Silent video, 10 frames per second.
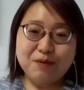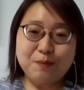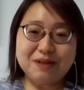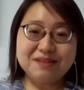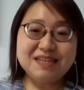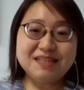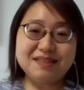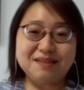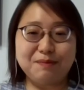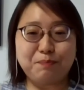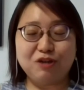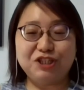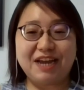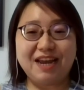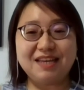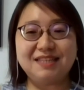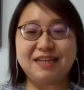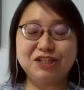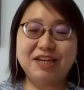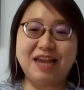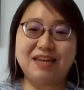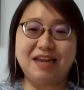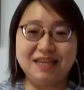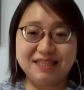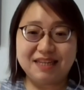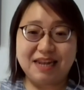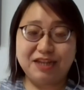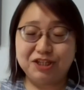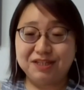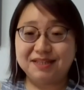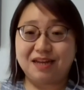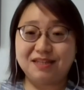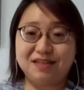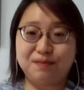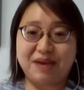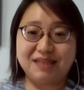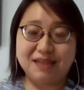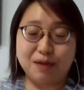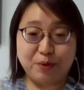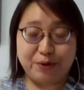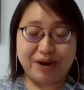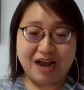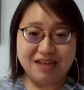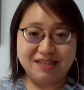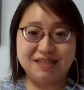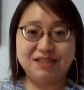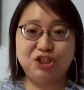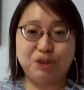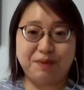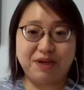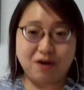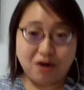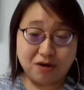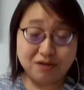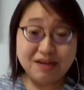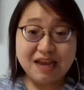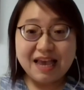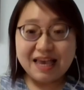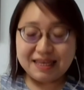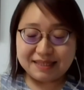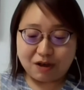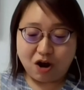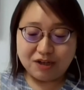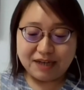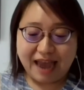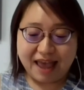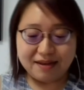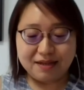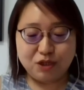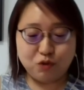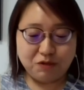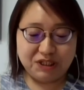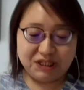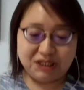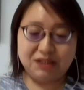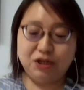Well, this project is actually an installation started by Singaporean artist Jimmy Ong. It's on at the Zhu Chi